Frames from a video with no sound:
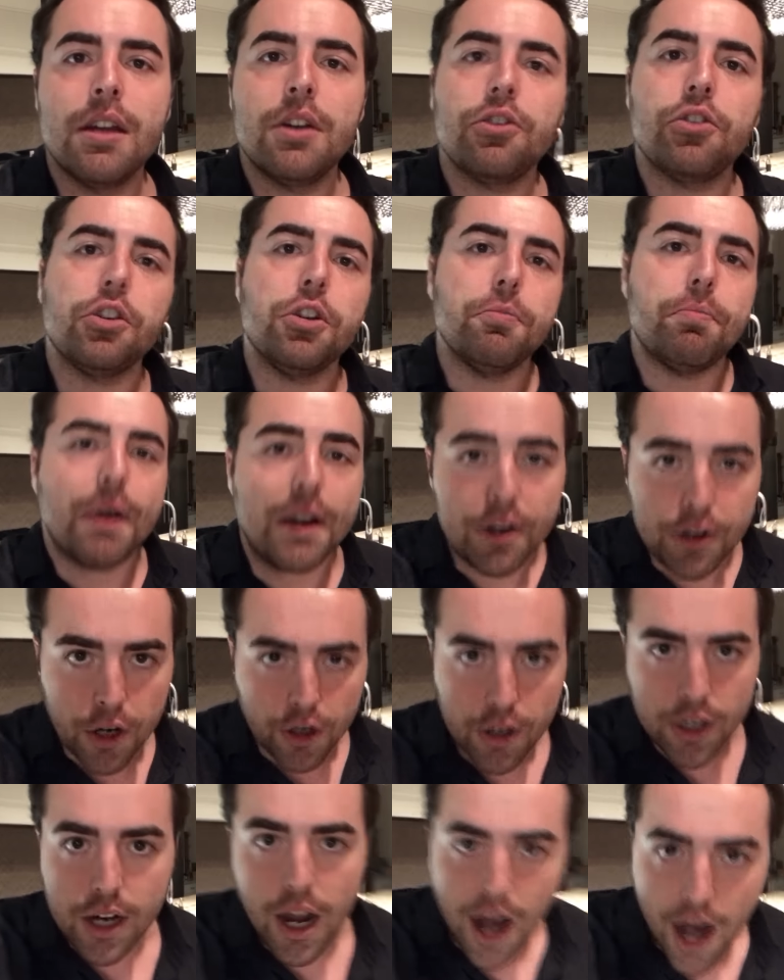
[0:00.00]
So you better go
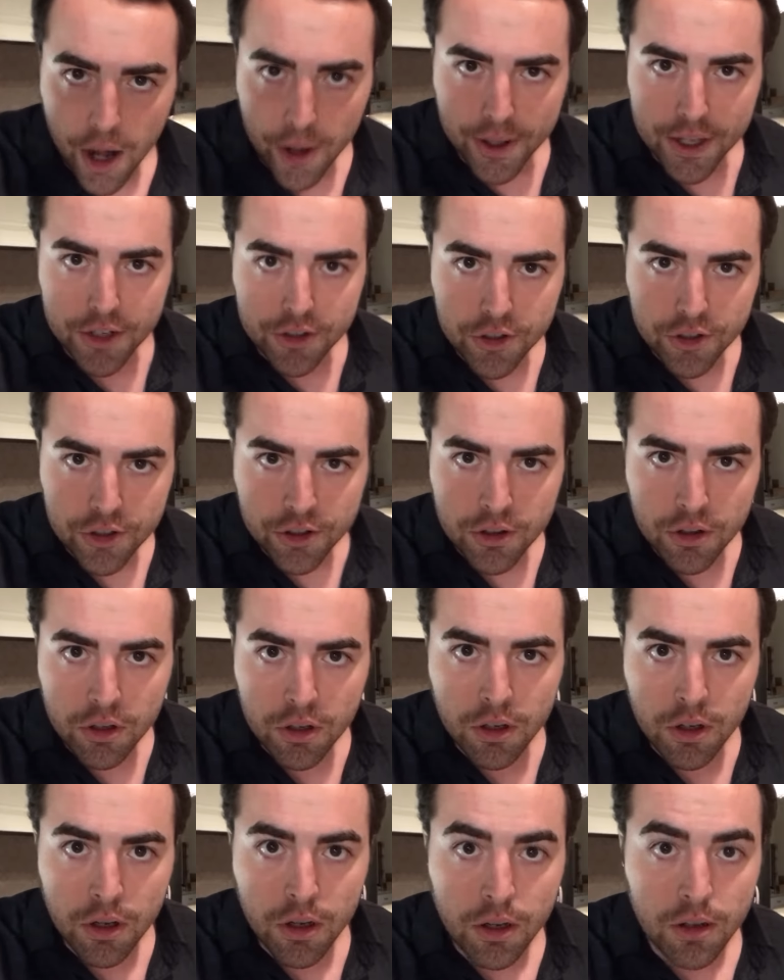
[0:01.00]
to college
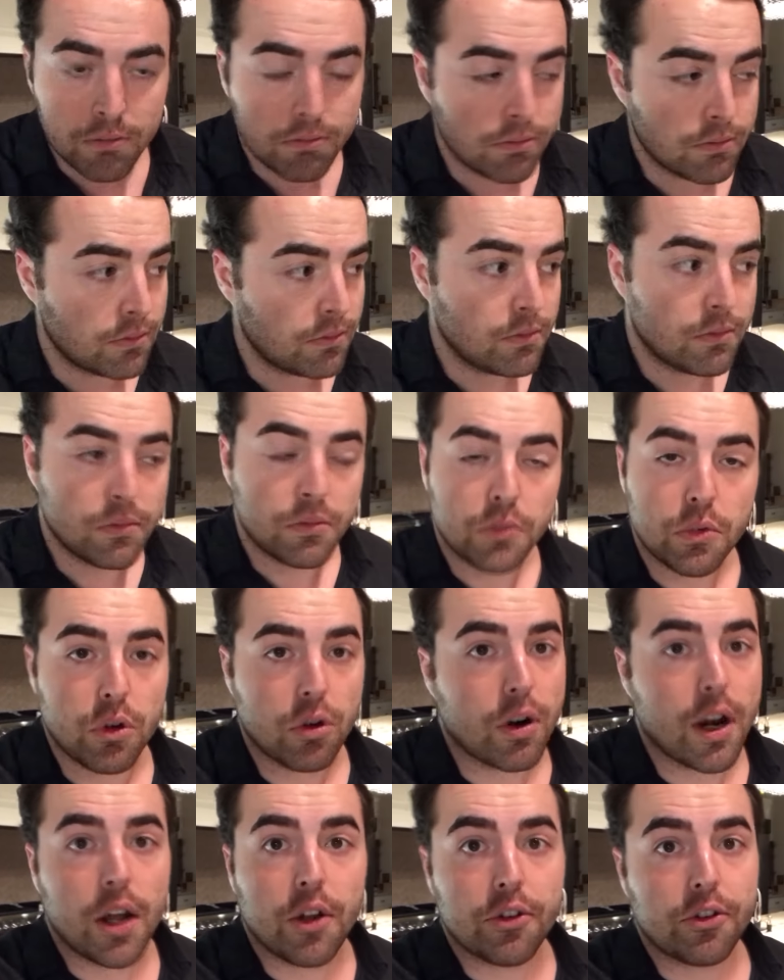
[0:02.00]

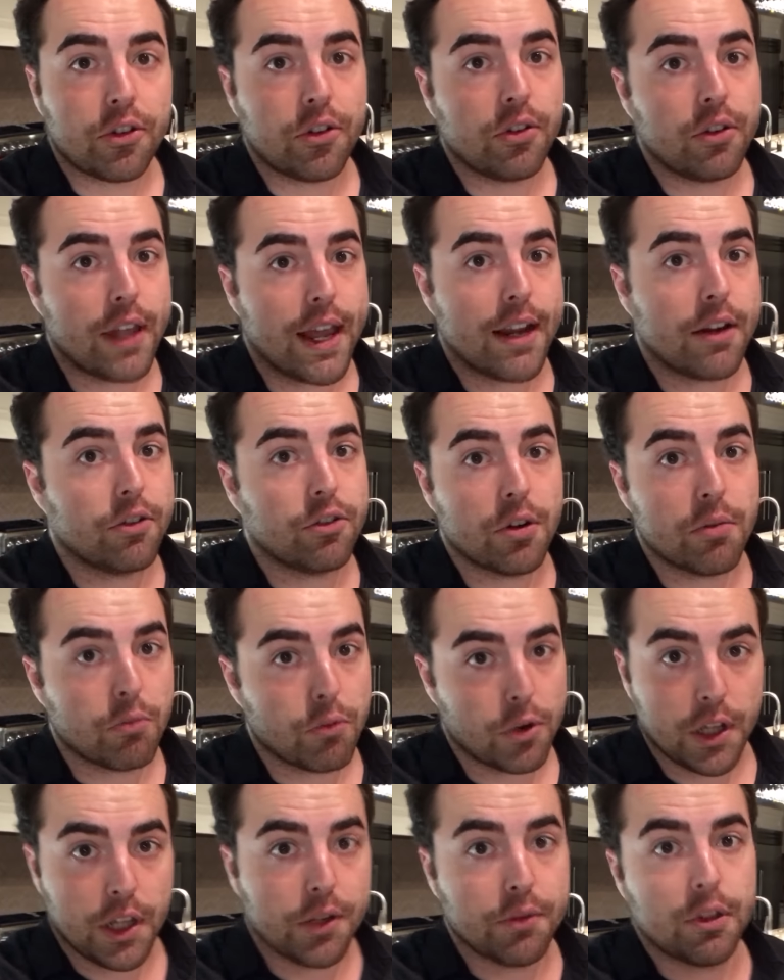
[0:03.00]
or else like some
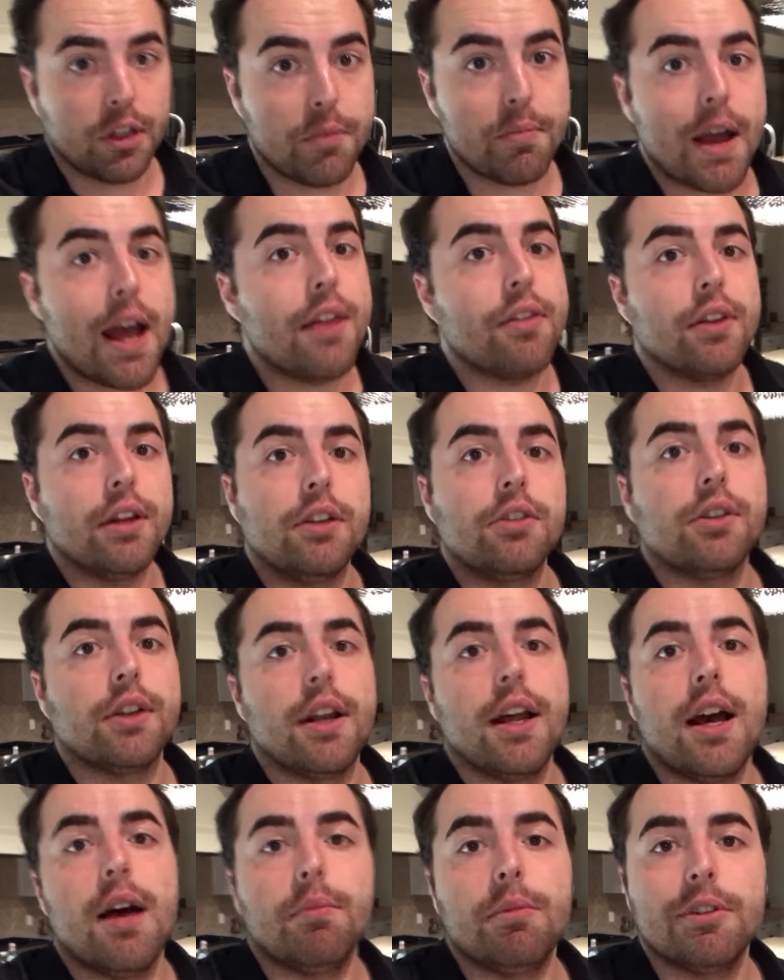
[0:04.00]
really bad thing's
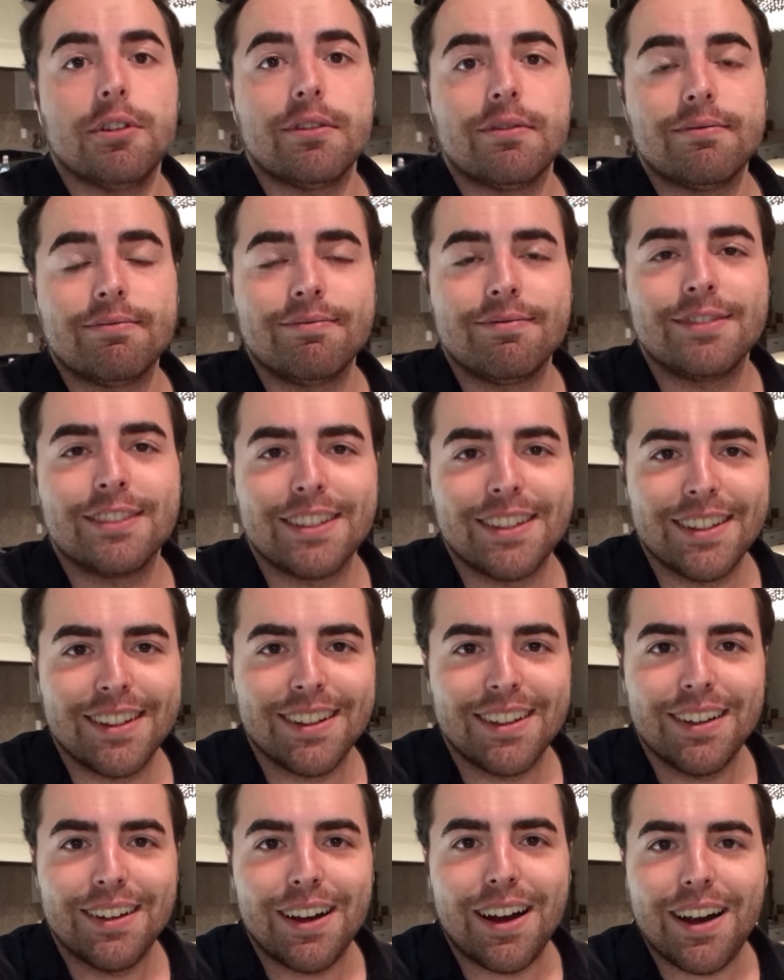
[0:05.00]
gonna
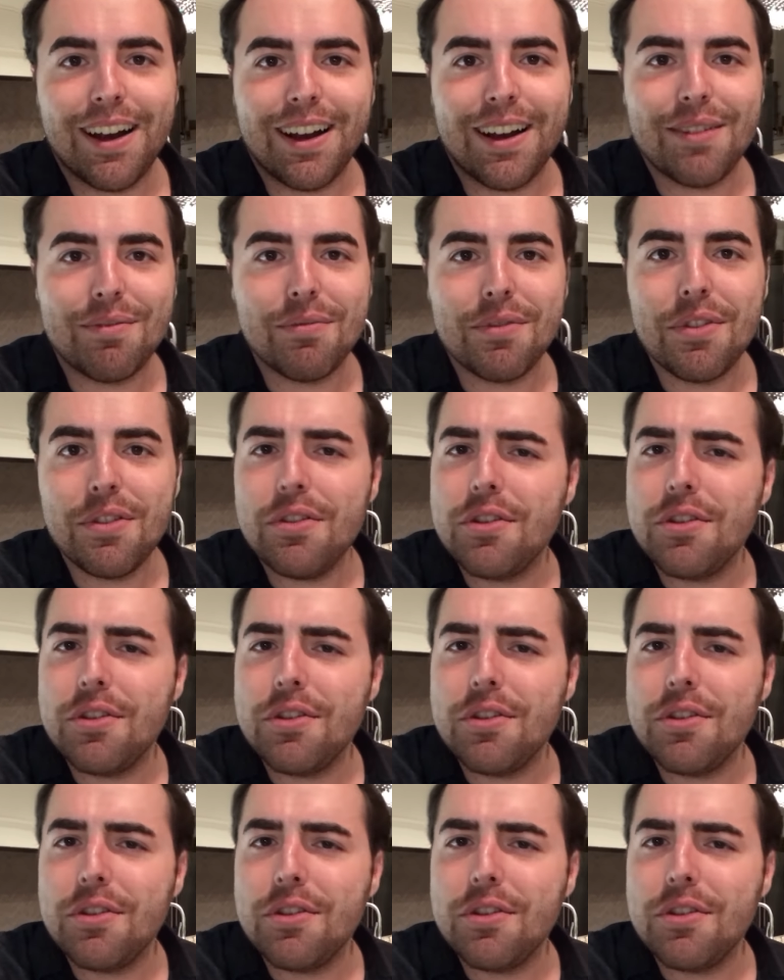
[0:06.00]
happen.